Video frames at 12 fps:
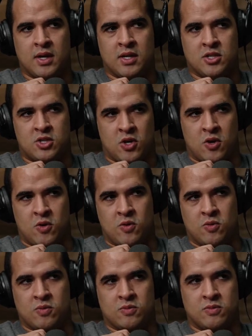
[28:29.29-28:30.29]

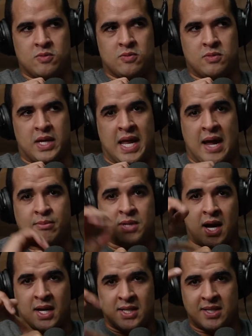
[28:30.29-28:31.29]
So, and I'm
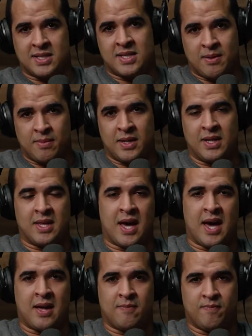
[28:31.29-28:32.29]
talking to somebody
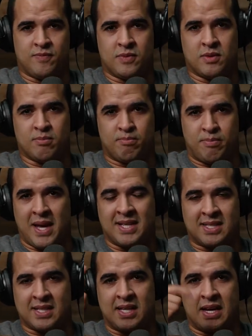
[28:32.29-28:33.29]
that
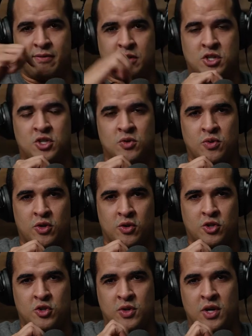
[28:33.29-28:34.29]
basically every shoot you're
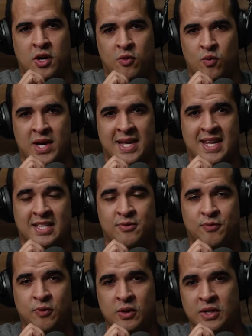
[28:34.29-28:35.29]
shooting on red, that's
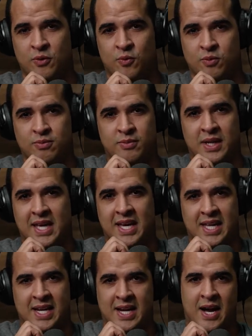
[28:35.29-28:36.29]
fully
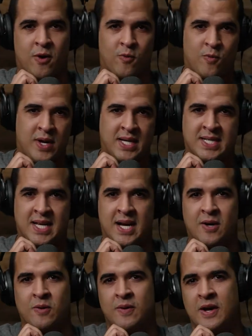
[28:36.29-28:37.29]
kitted out, rigged
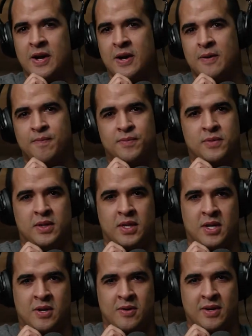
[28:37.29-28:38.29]
out, you
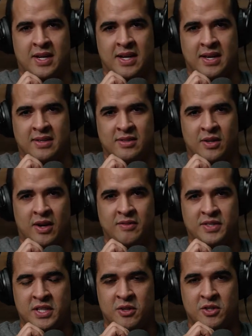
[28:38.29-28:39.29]
know, and, you know, I've
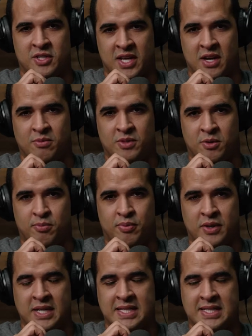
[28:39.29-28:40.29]
seen your setups, they're
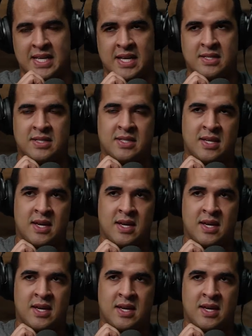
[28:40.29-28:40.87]
pretty intense.